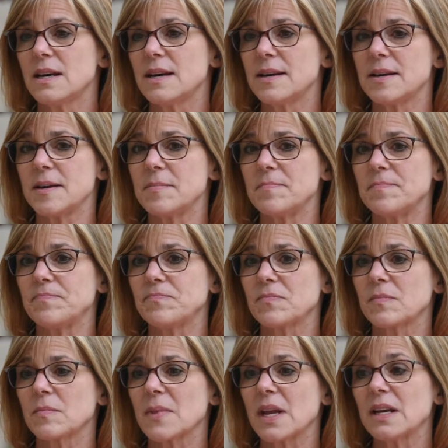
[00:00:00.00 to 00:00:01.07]

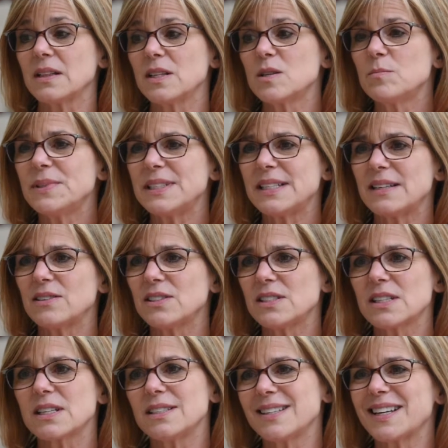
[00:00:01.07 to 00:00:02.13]
a little bit down
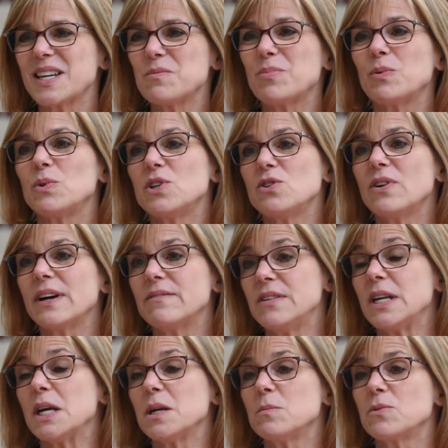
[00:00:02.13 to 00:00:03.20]
into Kentucky, but we do have
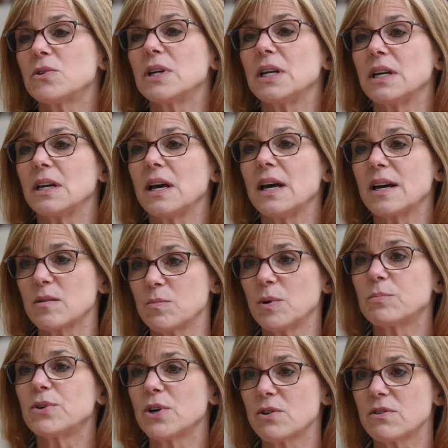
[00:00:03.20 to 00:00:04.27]
neighboring
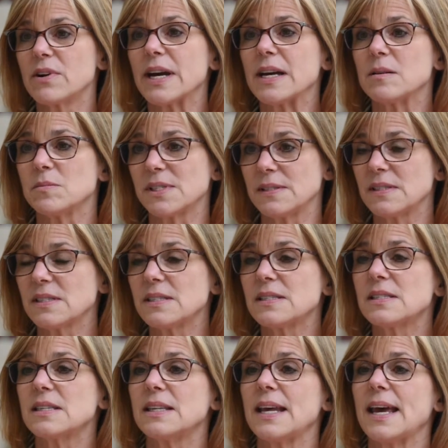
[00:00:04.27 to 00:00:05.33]
ECMO programs in
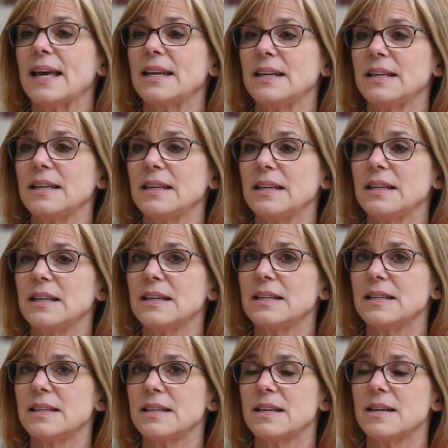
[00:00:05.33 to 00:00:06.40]
Cincinnati,
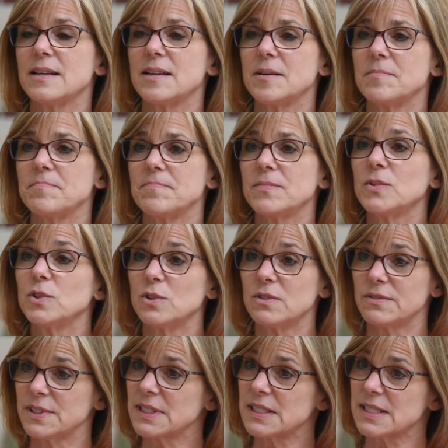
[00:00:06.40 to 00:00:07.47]
in
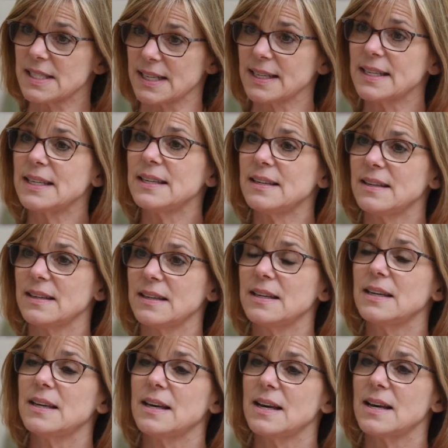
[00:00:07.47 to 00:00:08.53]
Louisville, Kentucky.
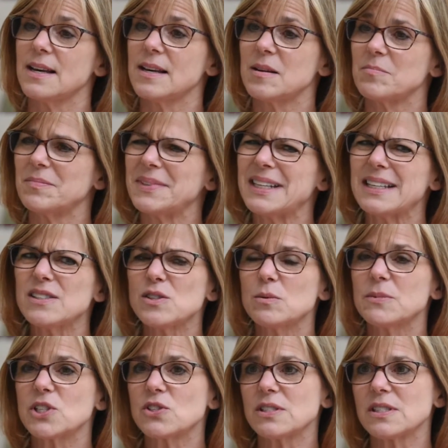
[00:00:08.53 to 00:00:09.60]
Not so
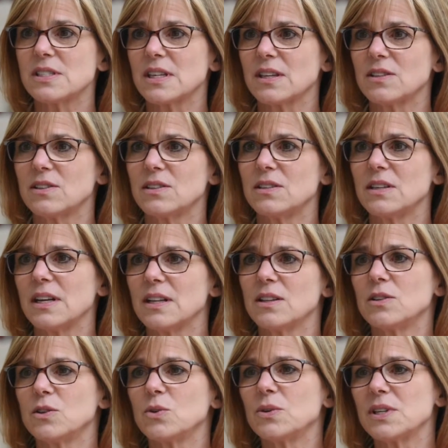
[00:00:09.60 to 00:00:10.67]
much in southern
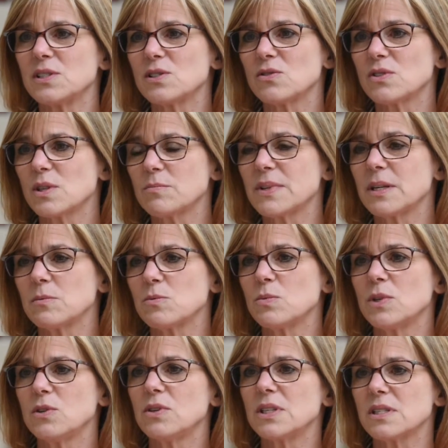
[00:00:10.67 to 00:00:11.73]
Illinois, so sometimes
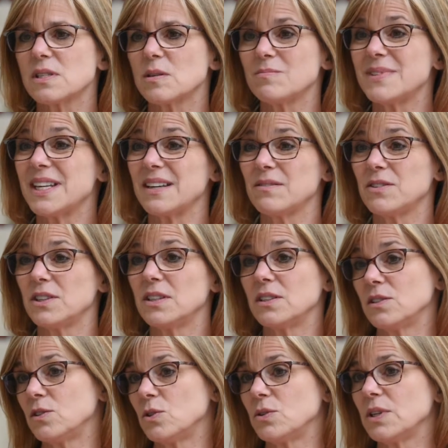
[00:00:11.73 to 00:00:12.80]
we do get some Danville,
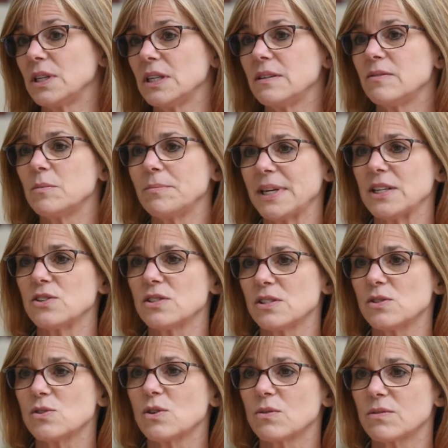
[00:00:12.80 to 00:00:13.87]
Illinois, even
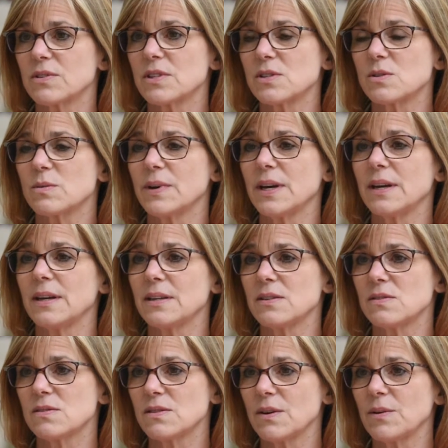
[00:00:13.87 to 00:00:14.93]
patients over this way.
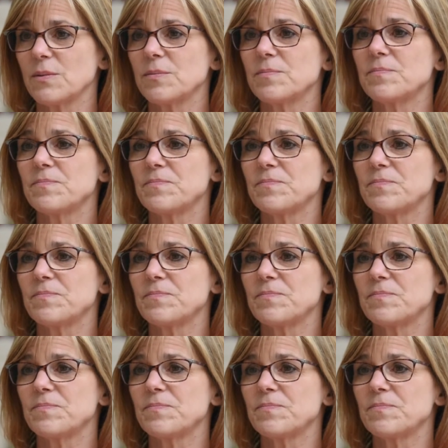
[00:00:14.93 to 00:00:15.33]
So.